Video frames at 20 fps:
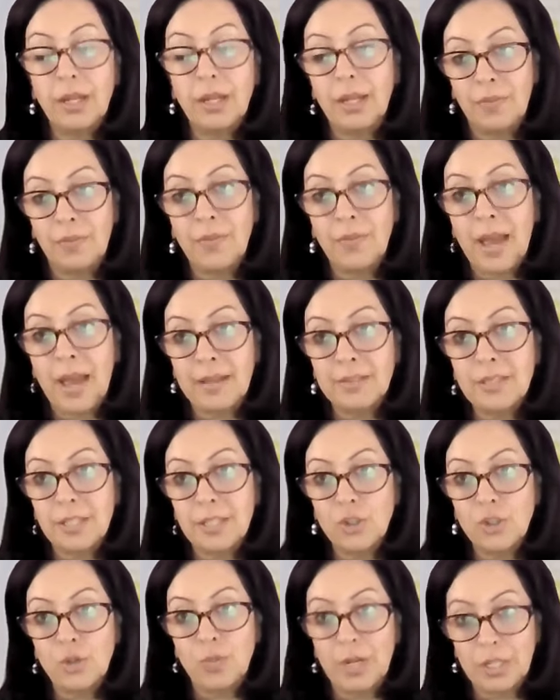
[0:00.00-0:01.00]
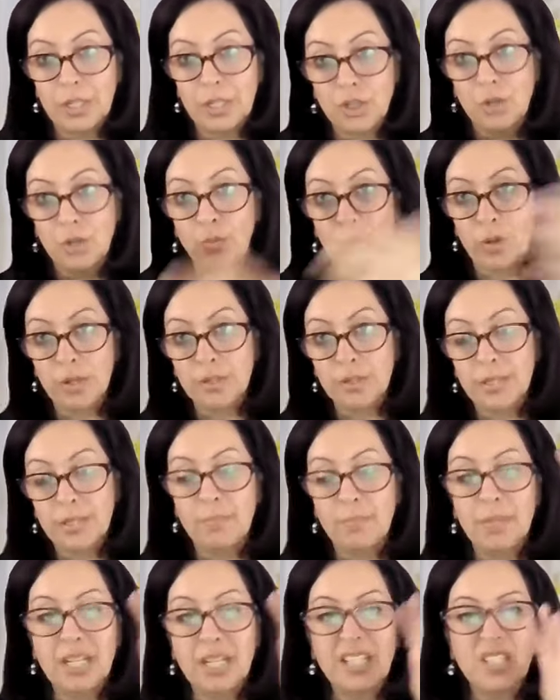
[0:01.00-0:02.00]
in that situation where
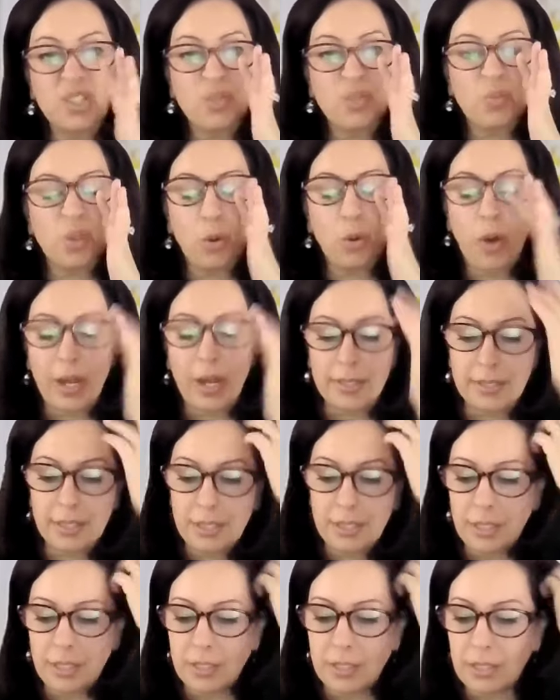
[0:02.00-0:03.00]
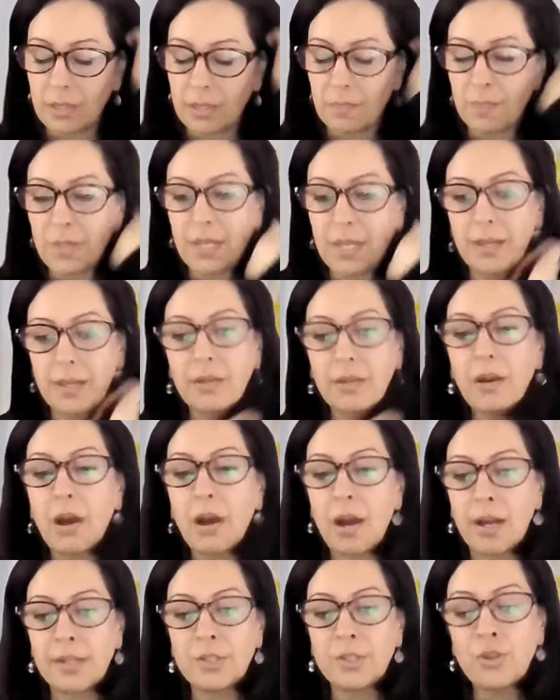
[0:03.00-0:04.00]
somebody is requested to be a
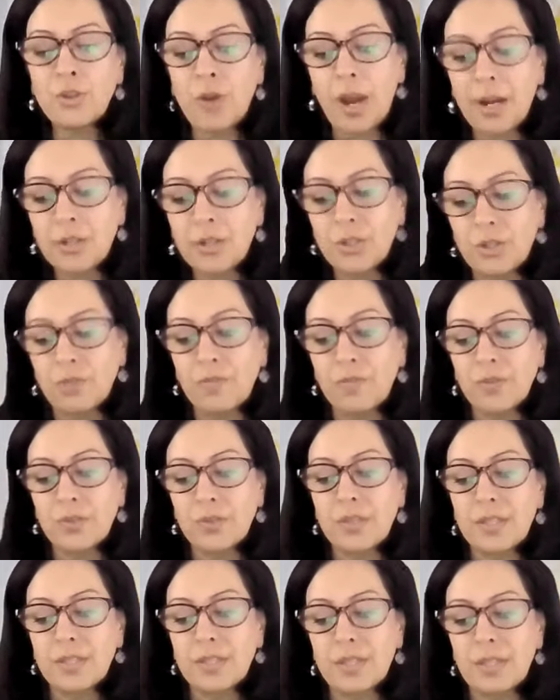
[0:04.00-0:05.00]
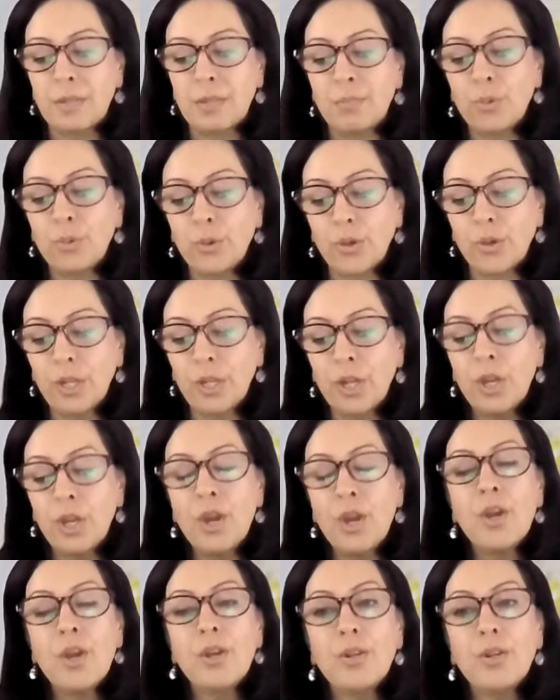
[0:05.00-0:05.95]
contractor versus an employee,